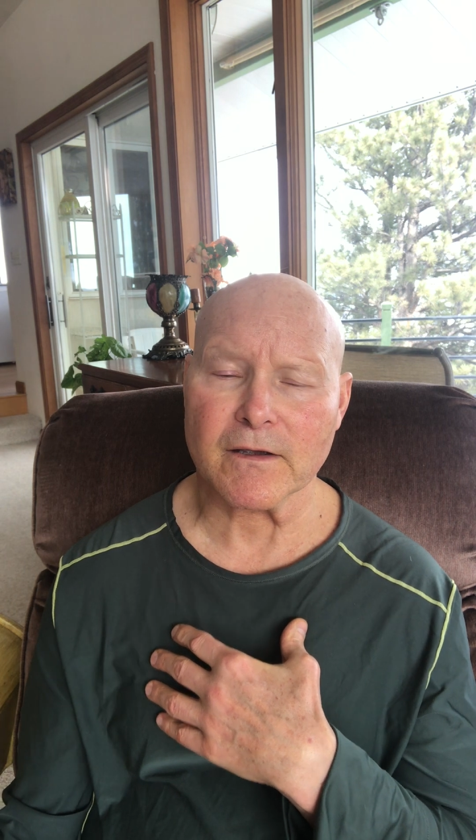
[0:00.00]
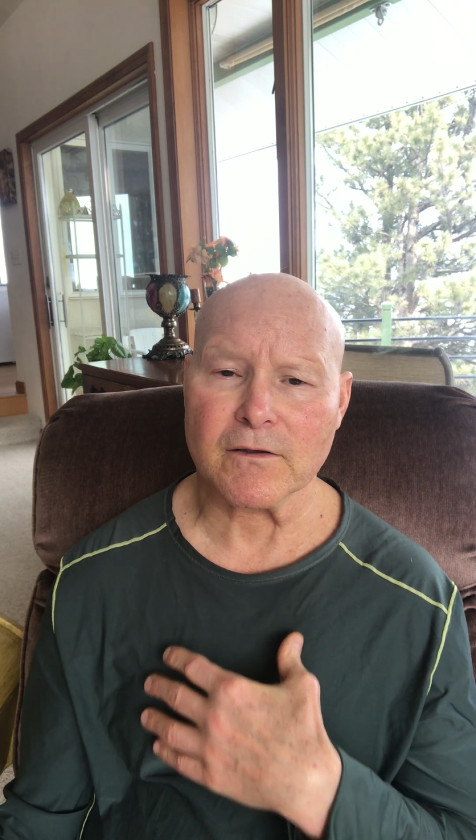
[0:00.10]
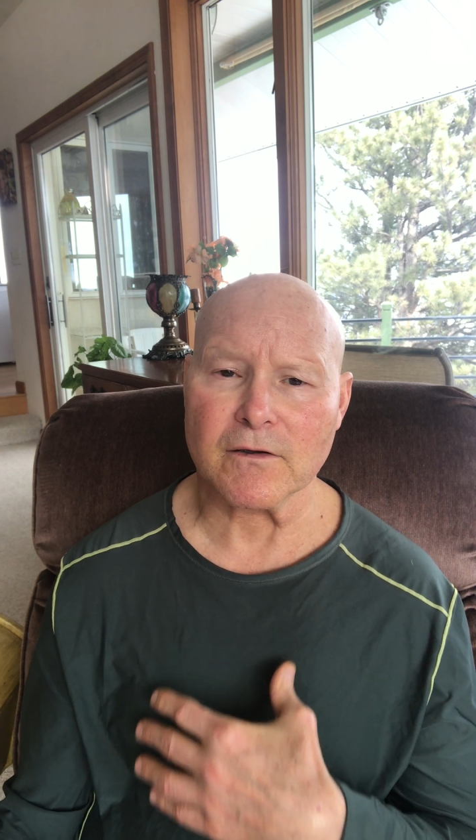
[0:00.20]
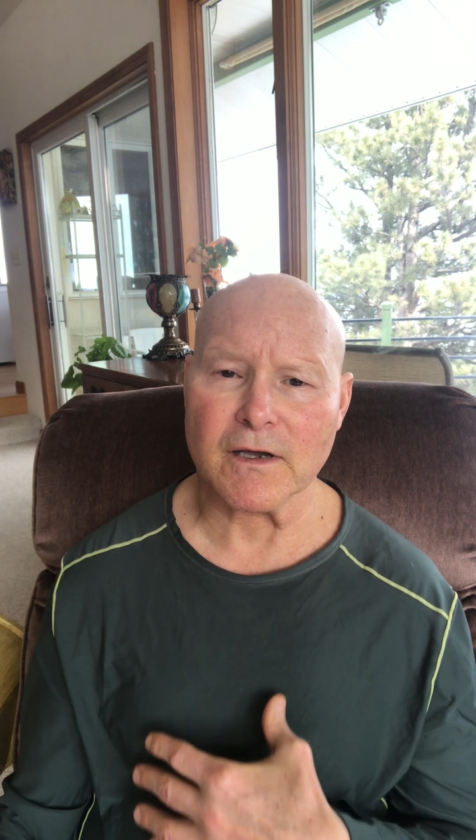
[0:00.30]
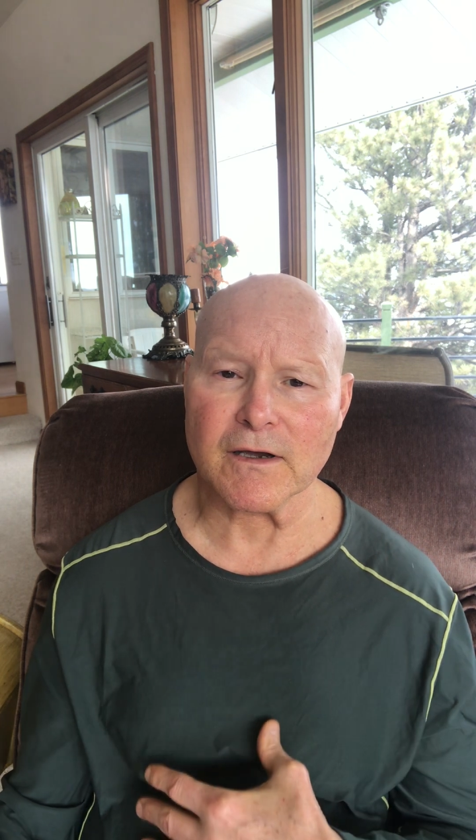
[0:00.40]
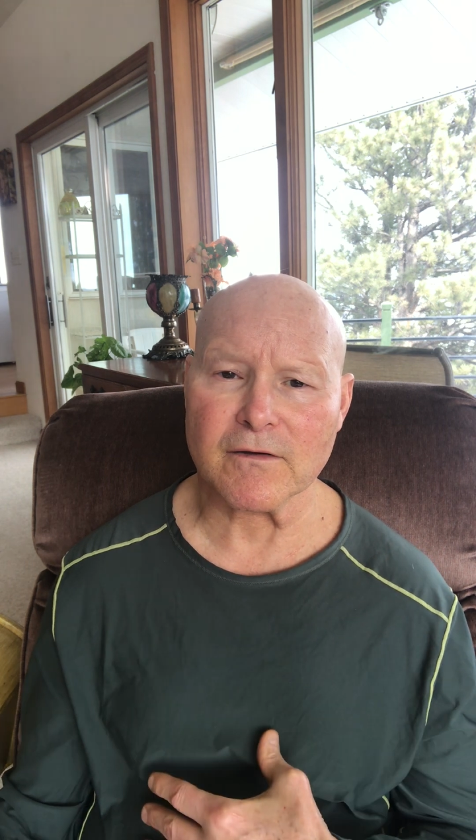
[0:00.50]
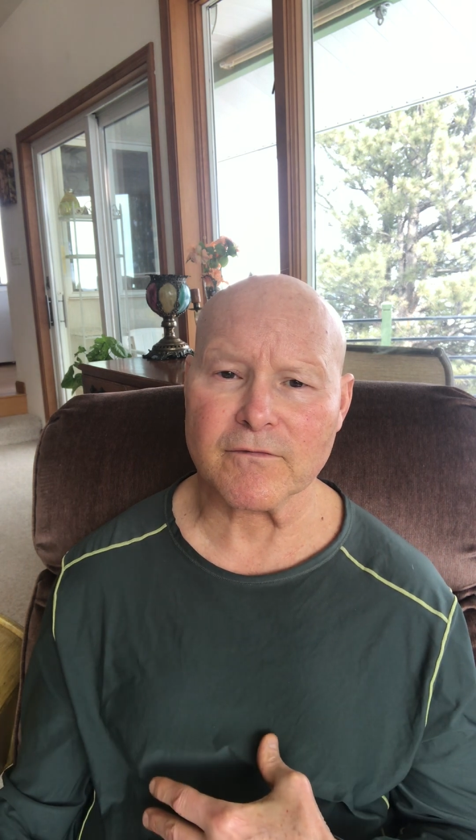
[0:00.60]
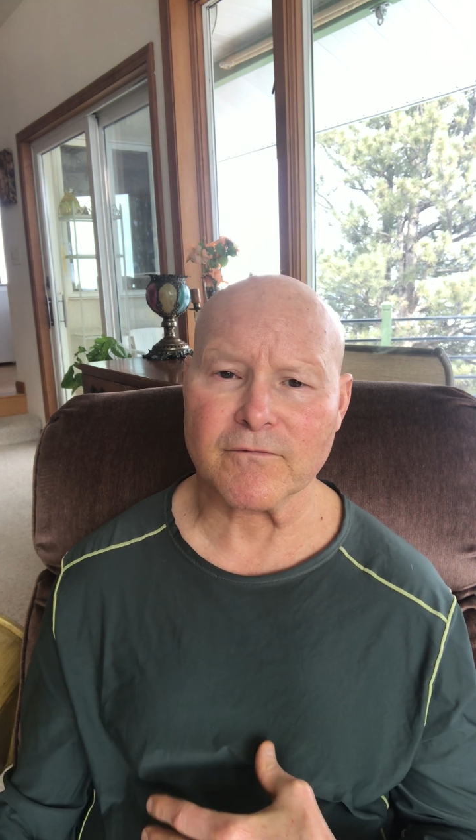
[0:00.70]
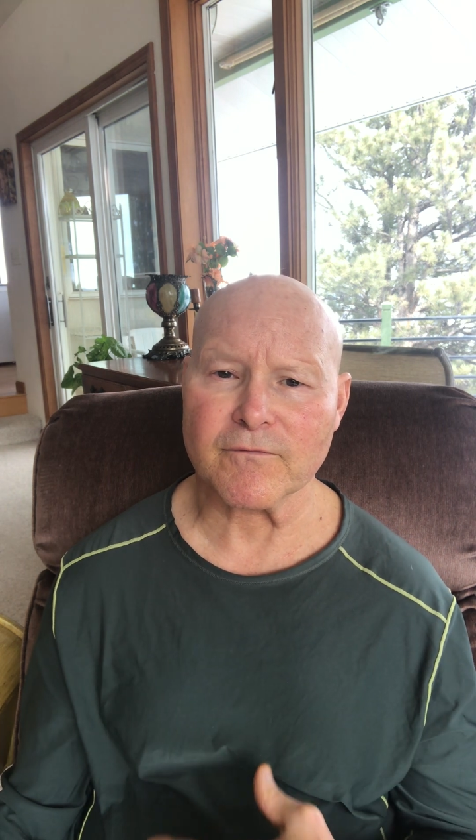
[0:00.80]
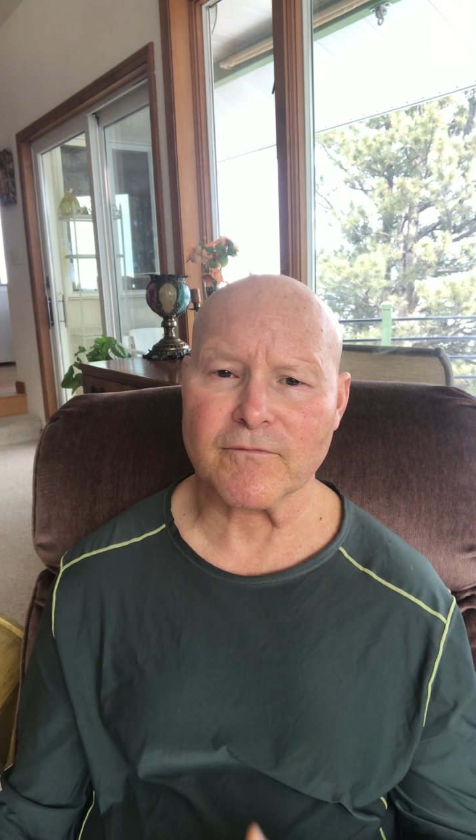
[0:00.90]
You have
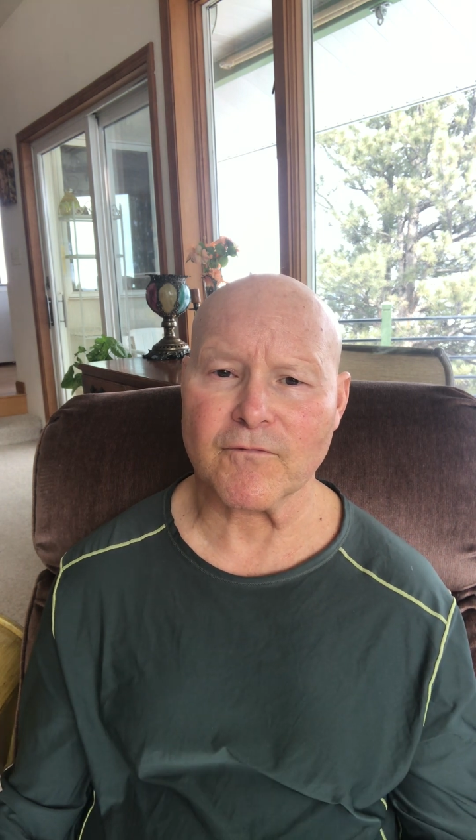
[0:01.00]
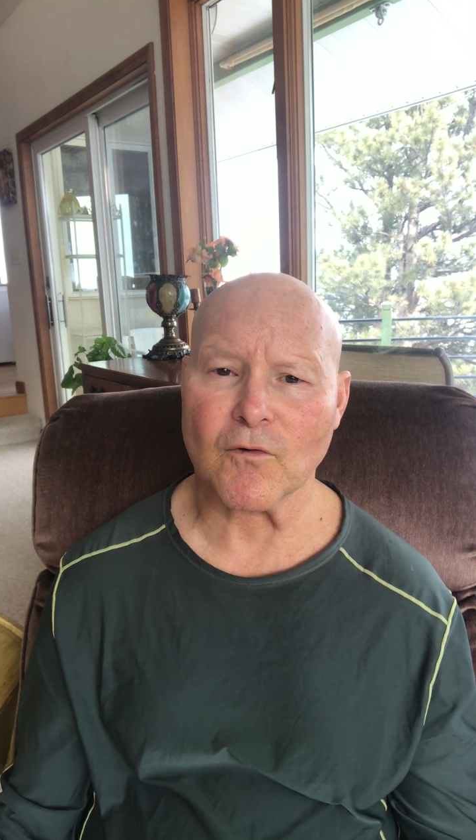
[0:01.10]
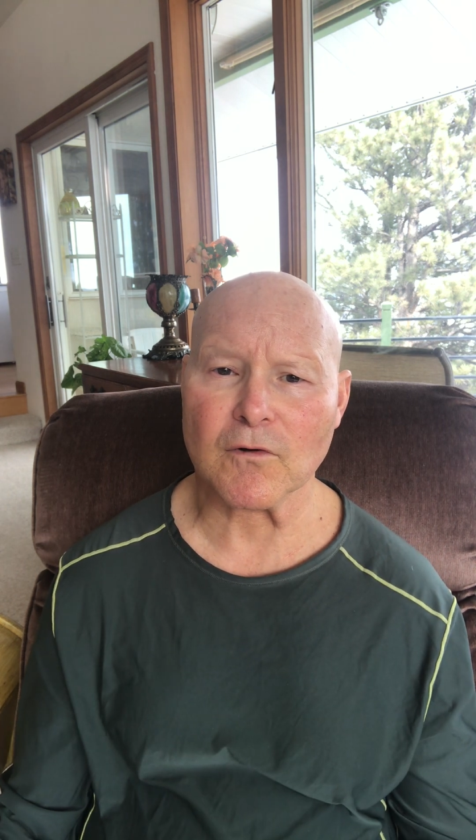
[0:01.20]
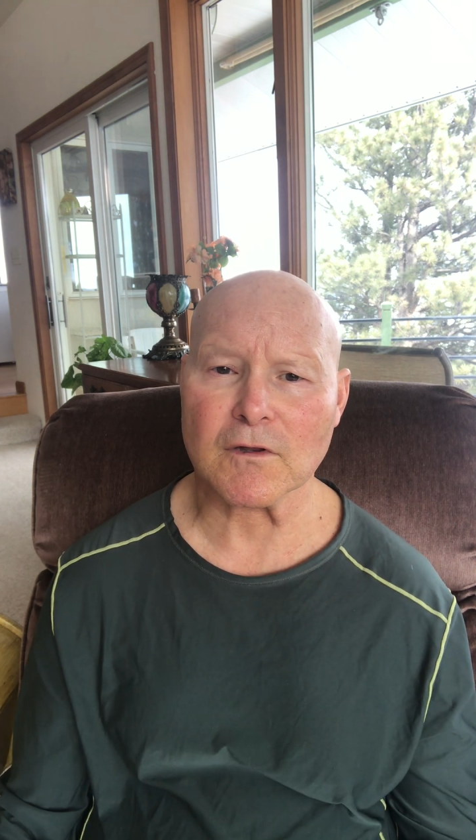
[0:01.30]
four